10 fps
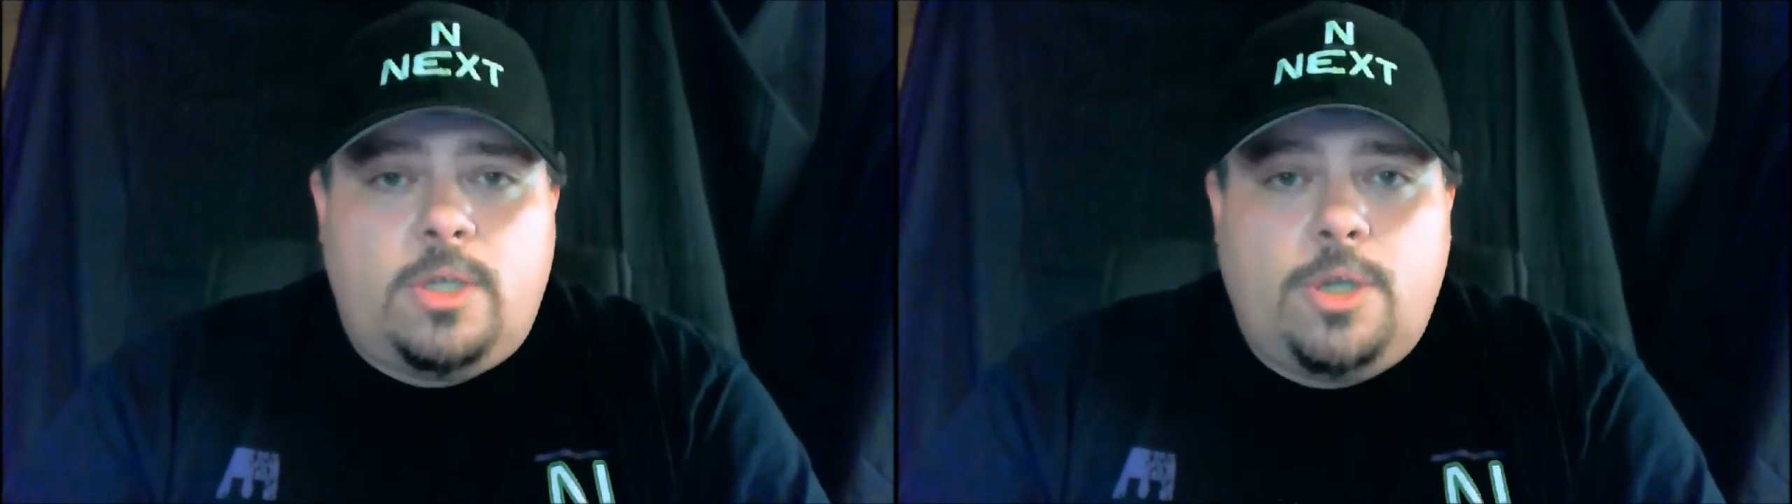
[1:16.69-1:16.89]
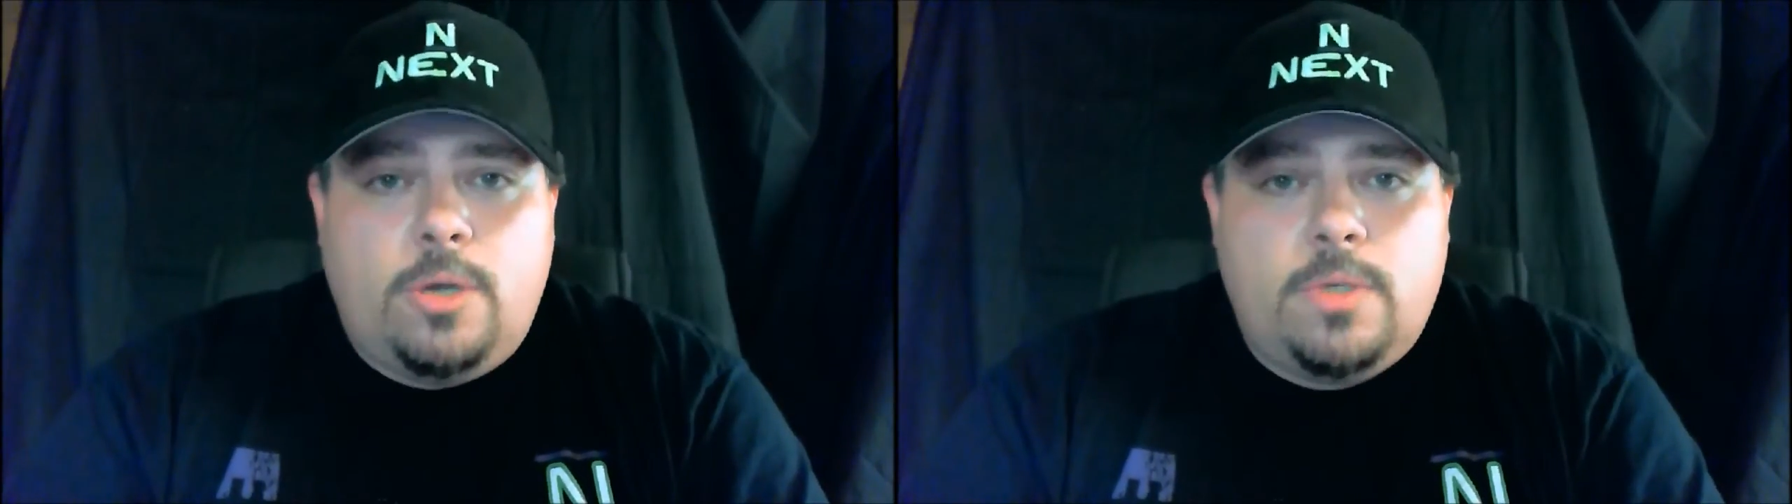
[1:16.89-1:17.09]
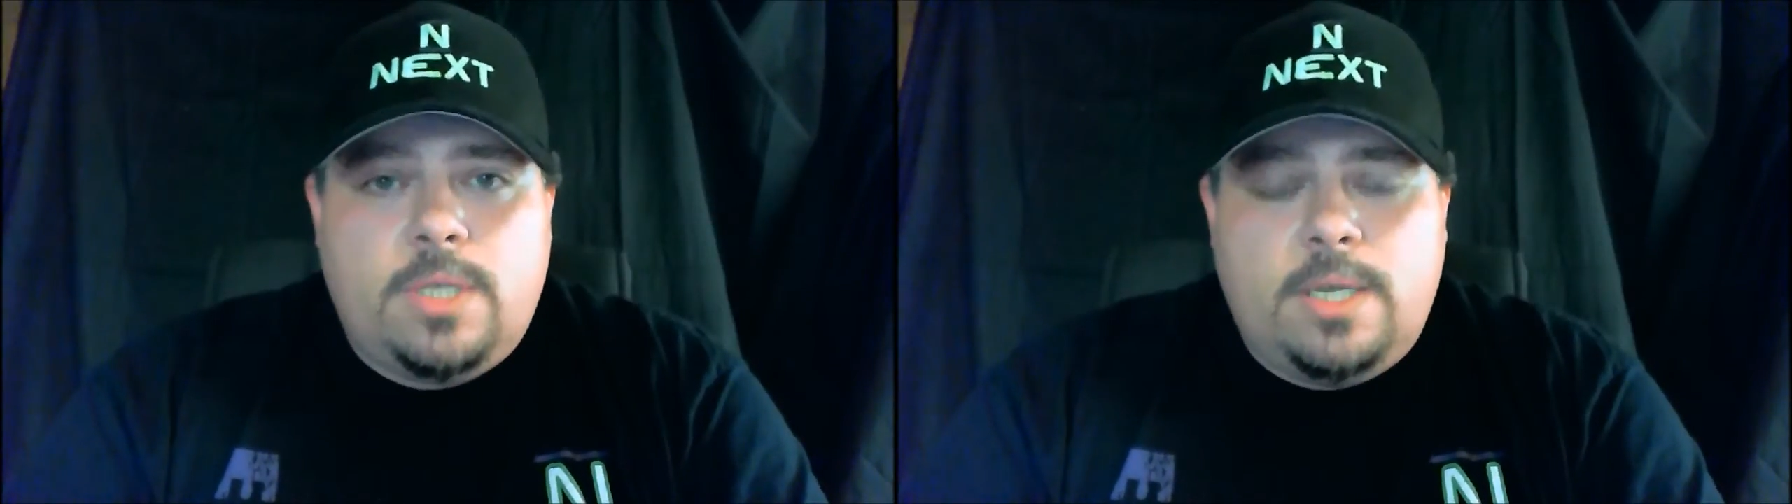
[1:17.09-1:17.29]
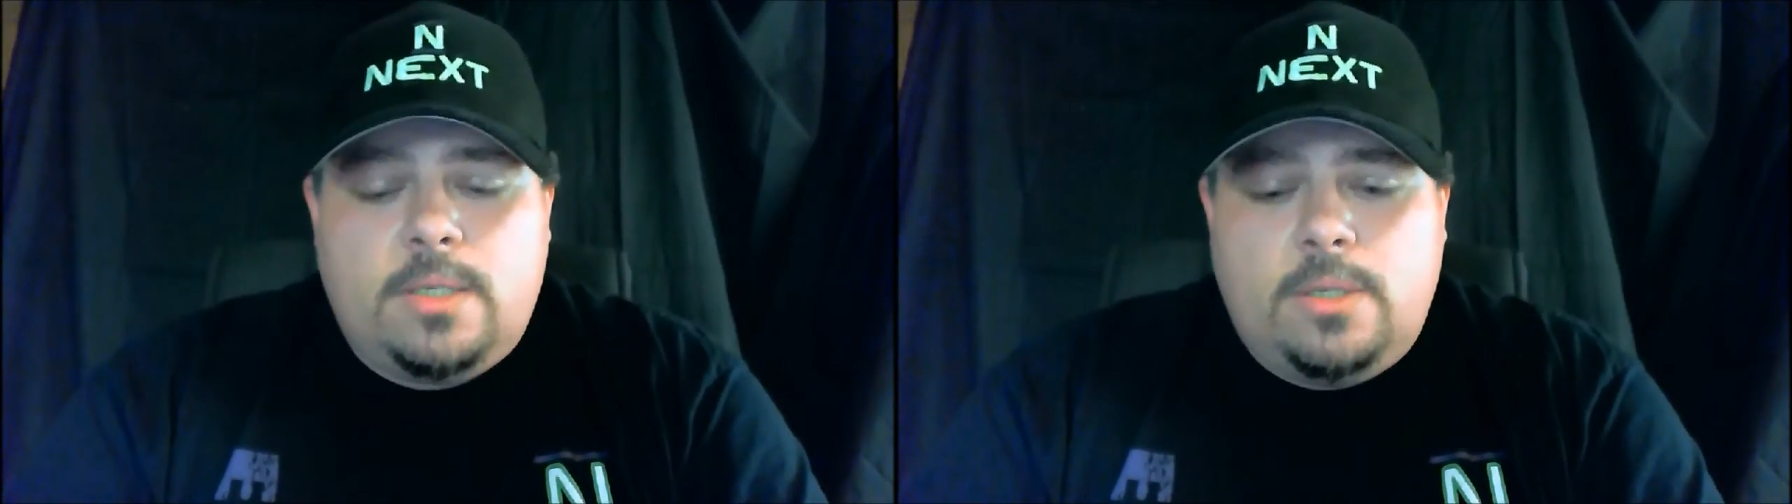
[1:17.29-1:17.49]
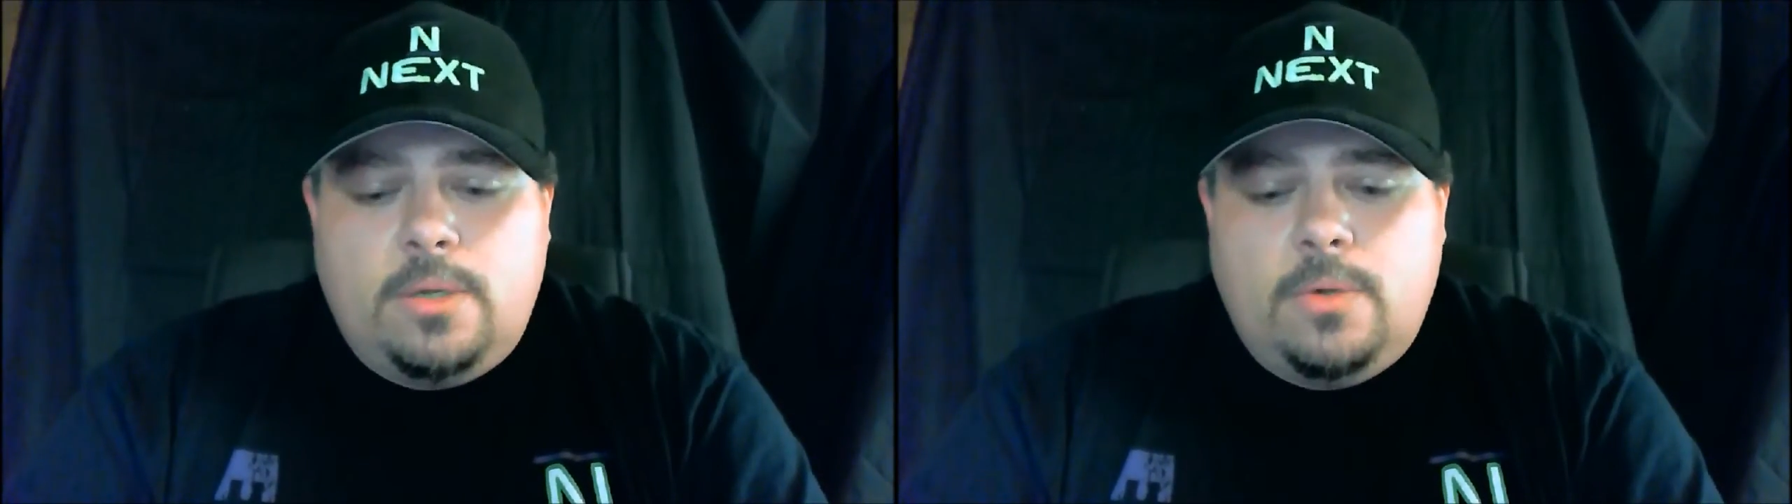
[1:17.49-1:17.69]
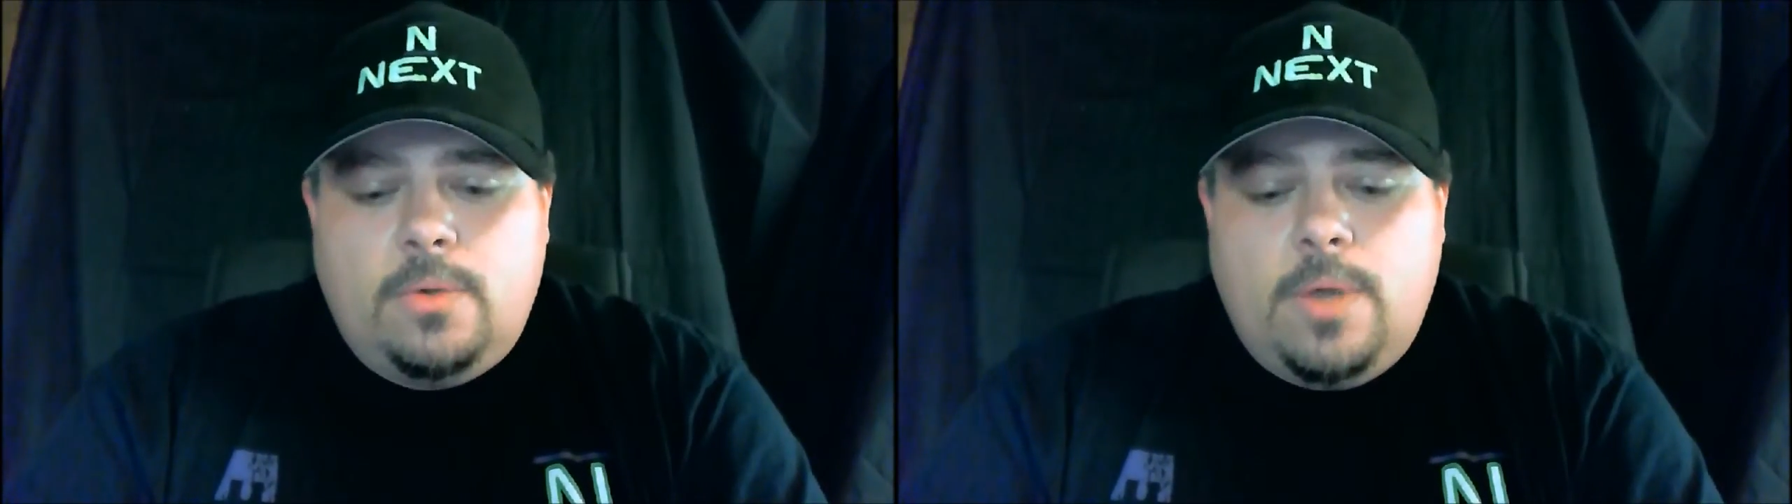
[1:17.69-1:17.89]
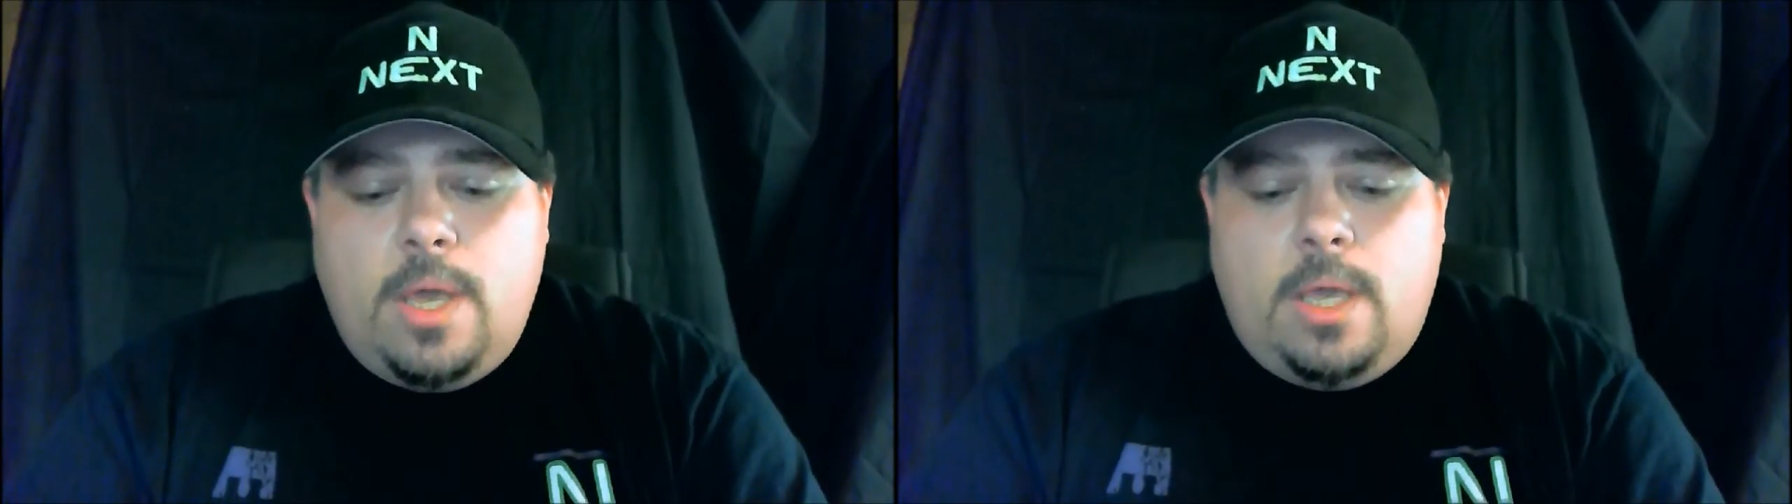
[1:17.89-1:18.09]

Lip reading: chose these two